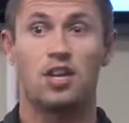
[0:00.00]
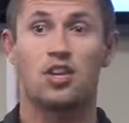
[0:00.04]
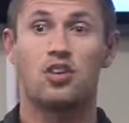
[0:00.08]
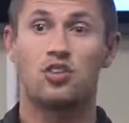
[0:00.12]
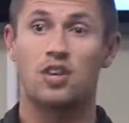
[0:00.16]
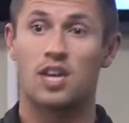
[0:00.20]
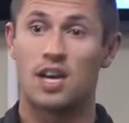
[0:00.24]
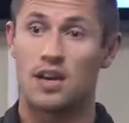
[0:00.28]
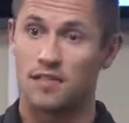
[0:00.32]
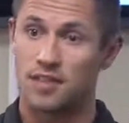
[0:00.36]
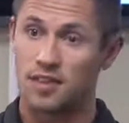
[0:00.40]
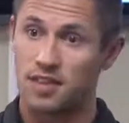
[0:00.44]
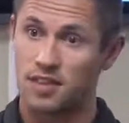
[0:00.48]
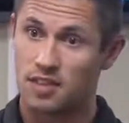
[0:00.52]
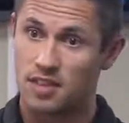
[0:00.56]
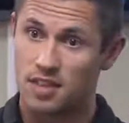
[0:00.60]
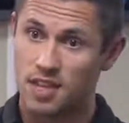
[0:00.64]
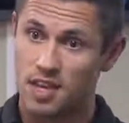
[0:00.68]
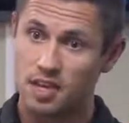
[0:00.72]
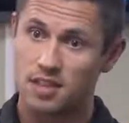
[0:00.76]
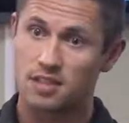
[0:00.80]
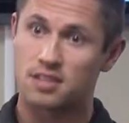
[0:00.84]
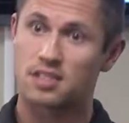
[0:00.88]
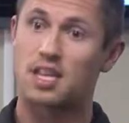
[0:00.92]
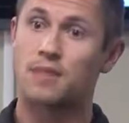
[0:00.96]
You have a
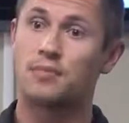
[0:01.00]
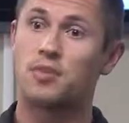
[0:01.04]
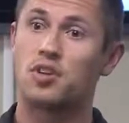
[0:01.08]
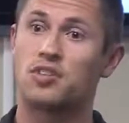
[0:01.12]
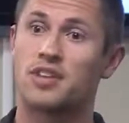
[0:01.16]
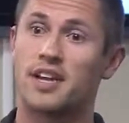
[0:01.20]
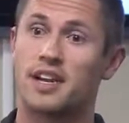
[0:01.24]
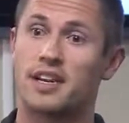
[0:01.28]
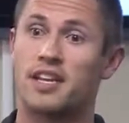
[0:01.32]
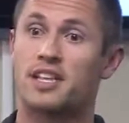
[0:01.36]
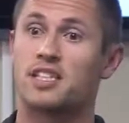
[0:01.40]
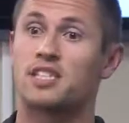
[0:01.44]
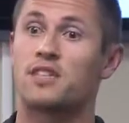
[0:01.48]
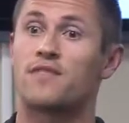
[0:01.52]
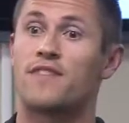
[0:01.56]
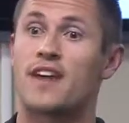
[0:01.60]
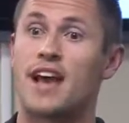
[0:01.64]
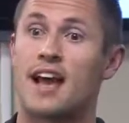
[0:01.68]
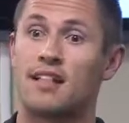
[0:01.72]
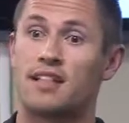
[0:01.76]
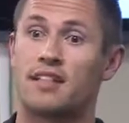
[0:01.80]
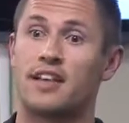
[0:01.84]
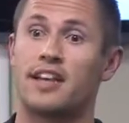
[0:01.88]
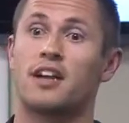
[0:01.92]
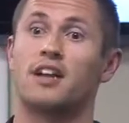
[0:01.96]
thick subcutaneous
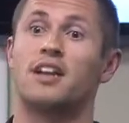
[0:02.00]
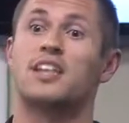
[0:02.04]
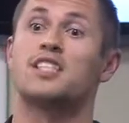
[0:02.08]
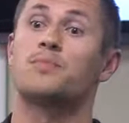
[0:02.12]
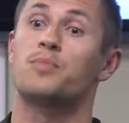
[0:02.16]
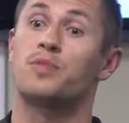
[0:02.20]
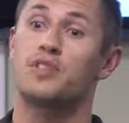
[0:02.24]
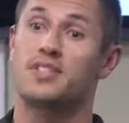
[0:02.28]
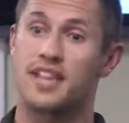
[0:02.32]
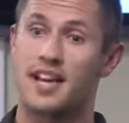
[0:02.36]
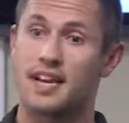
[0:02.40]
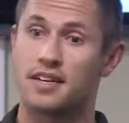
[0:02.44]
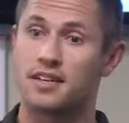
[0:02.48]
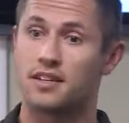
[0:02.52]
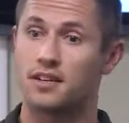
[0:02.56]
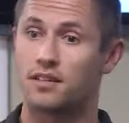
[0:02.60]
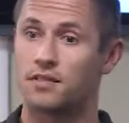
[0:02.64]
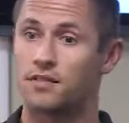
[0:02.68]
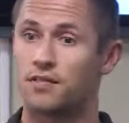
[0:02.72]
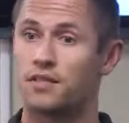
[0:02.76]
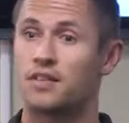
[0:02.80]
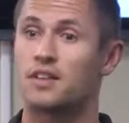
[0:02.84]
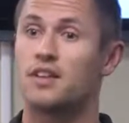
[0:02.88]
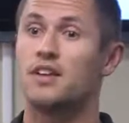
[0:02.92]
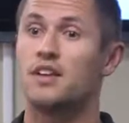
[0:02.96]
fat layer that's
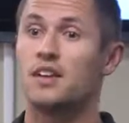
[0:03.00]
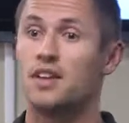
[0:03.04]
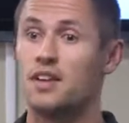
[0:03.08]
protective